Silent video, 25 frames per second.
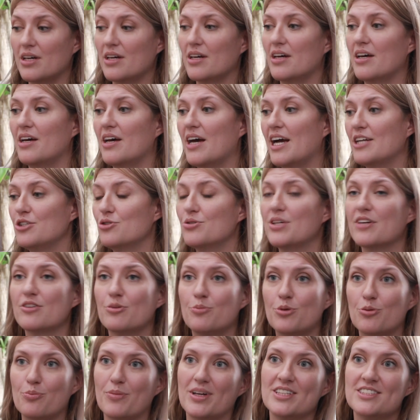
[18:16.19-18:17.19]
I don't have
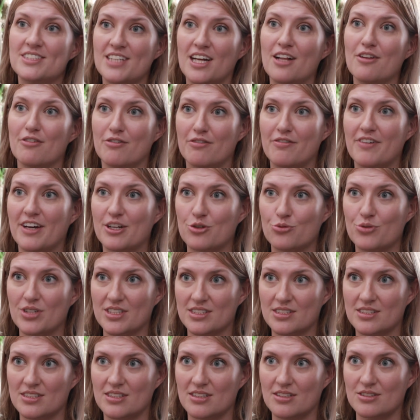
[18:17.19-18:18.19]
to put myself at
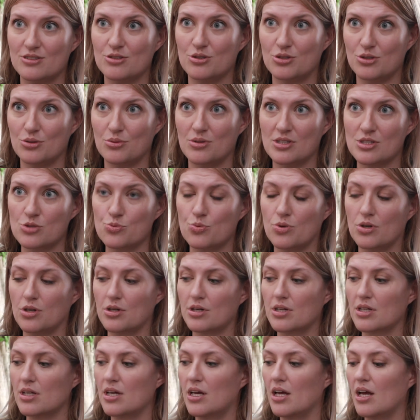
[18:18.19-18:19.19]
risk to do this
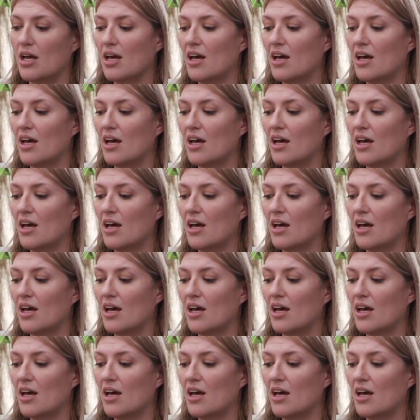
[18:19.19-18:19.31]
work.